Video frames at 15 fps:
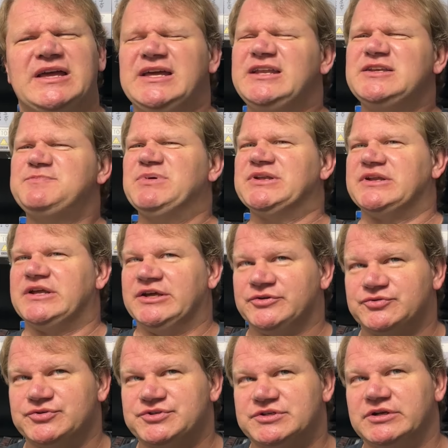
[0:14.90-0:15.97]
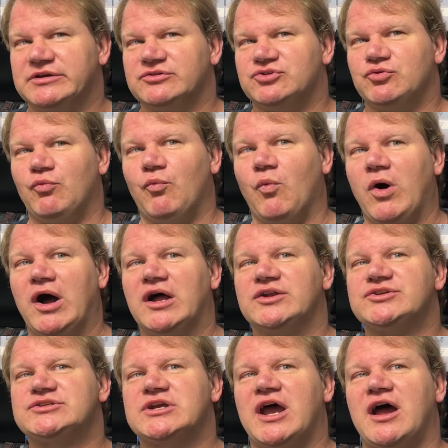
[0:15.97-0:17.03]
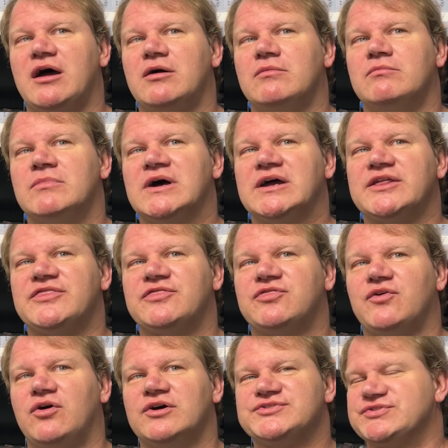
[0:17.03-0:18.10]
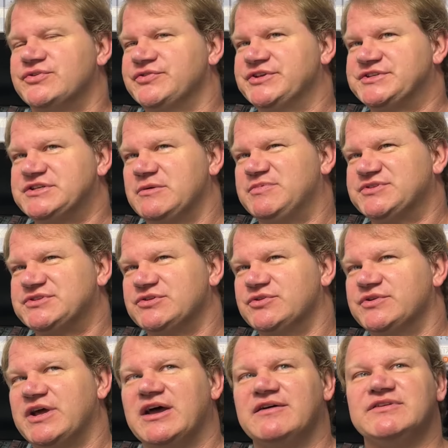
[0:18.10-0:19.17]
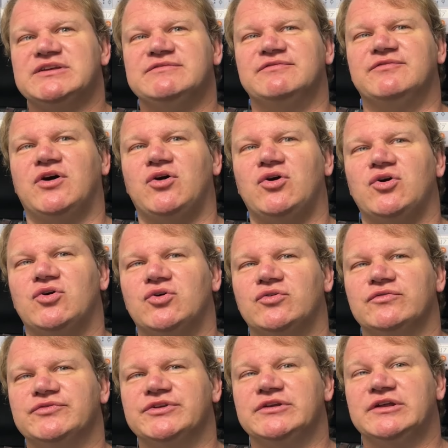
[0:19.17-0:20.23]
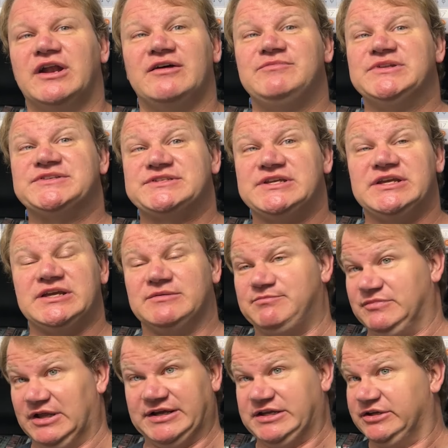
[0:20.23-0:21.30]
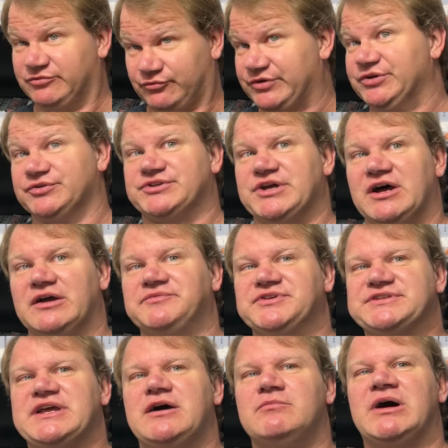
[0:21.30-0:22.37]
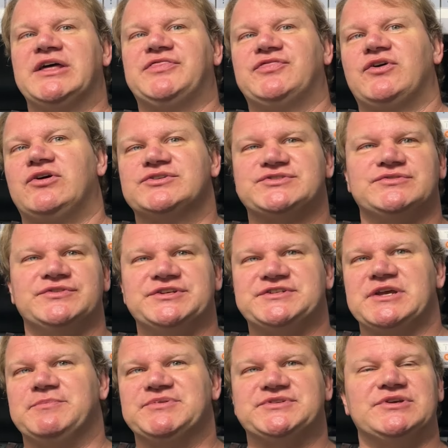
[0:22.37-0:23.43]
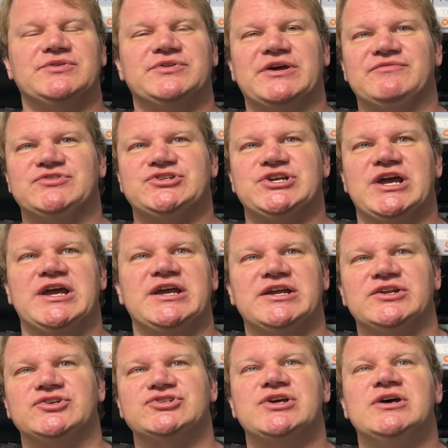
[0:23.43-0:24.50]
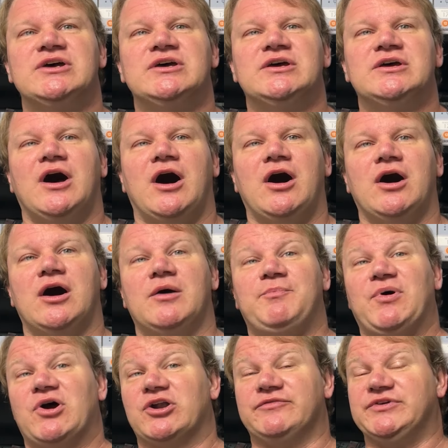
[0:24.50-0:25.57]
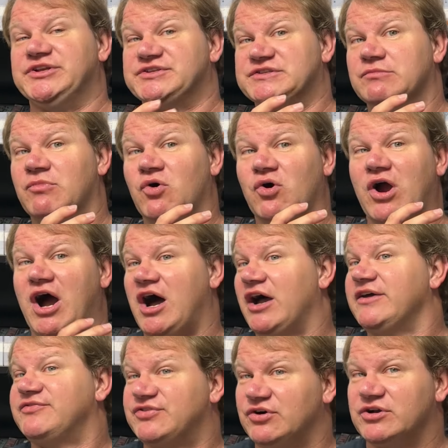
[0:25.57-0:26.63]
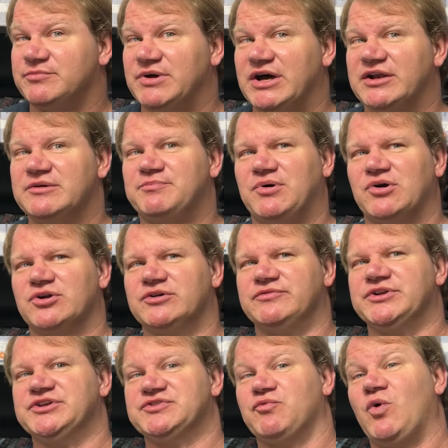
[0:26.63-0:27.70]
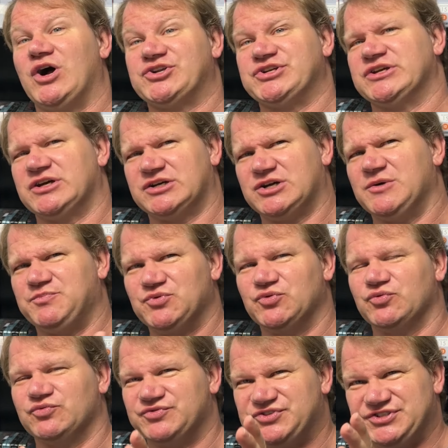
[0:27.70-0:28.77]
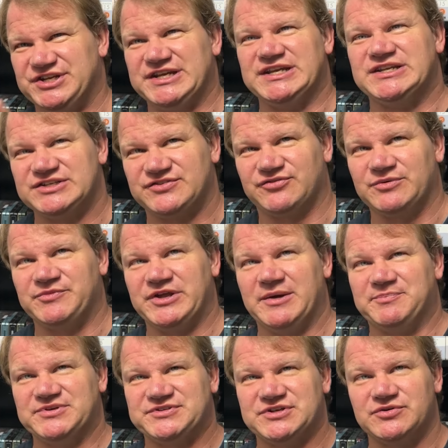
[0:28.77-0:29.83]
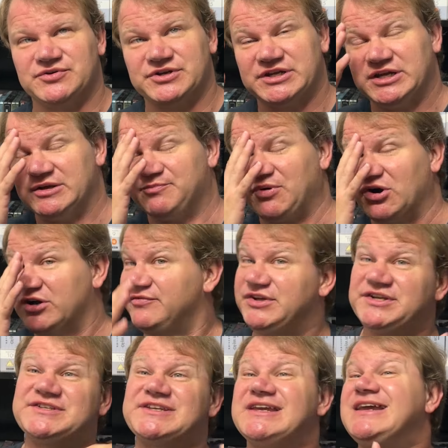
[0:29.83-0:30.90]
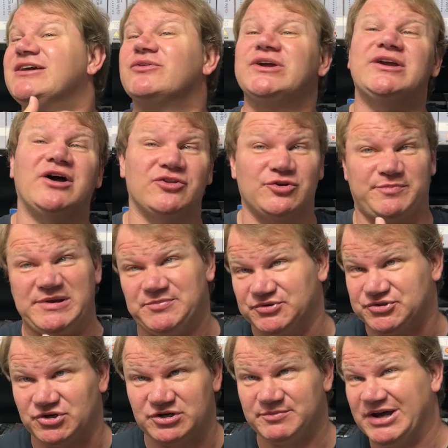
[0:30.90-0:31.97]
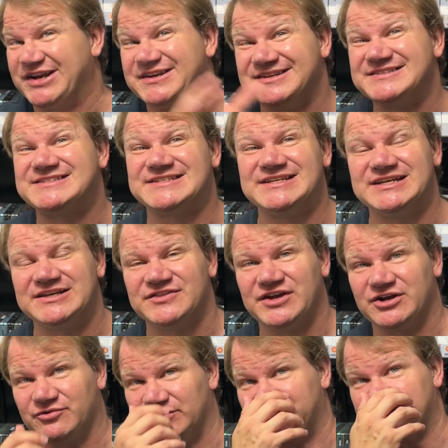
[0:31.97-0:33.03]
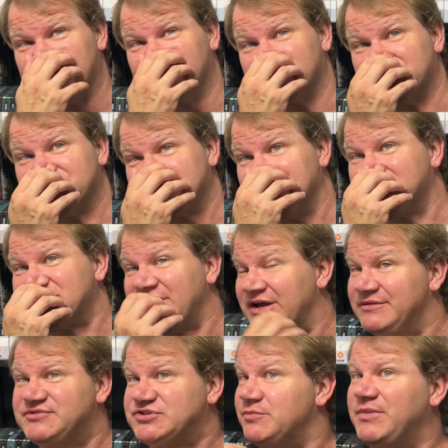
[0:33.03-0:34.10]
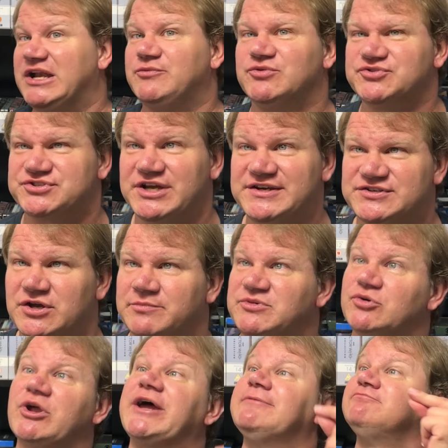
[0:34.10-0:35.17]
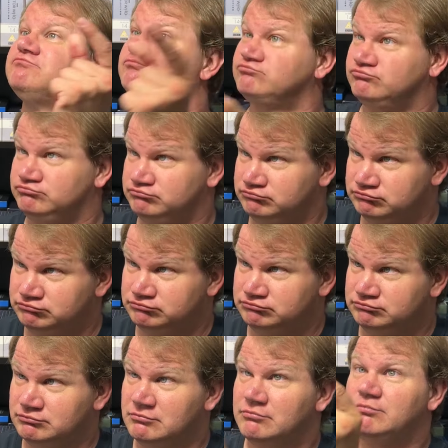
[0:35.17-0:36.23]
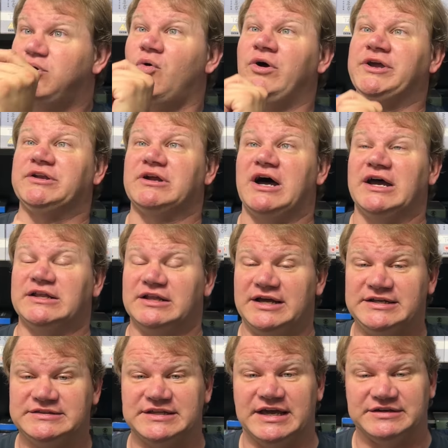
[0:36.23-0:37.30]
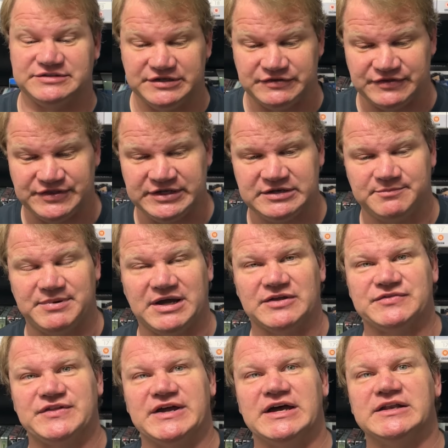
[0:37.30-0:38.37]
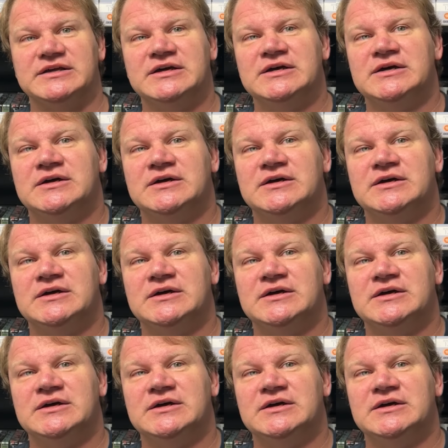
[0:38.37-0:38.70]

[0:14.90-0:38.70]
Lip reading: It has been interesting to watch how my thoughts on this episode have evolved. And I've been seeing it, like, in real time, just how my thoughts on this episode have changed. Part of it is the more I thought about it. Part of it is watching a couple scenes from the episode again. Part of it is hearing other people talk about it and seeing their reviews. Because sometimes somebody will say something, you're like, point, I like that, didn't think about that.